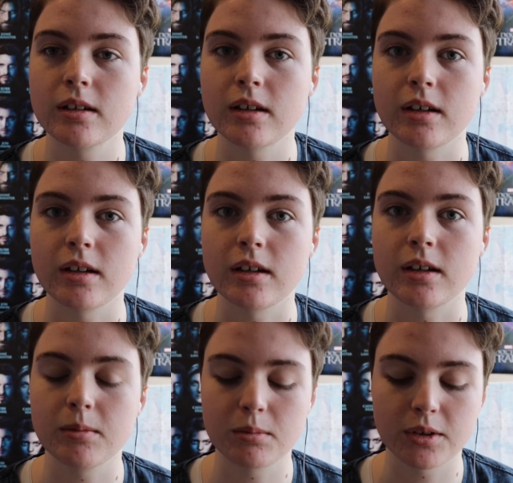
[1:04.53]

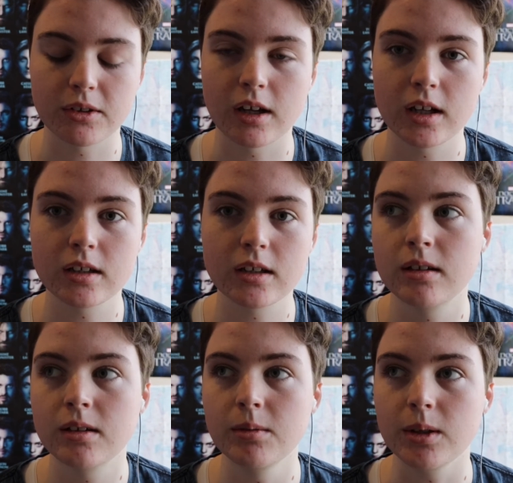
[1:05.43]
a prosthetic.
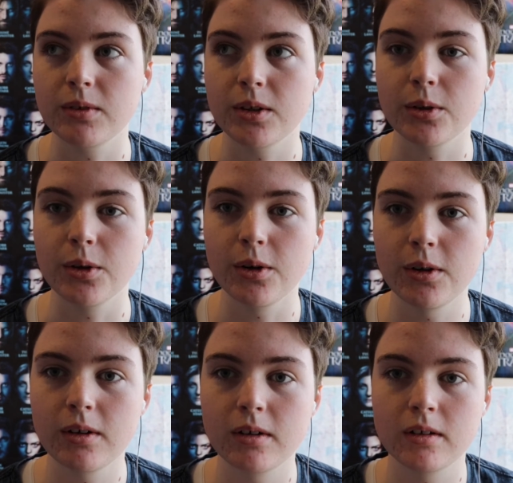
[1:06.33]
If you do,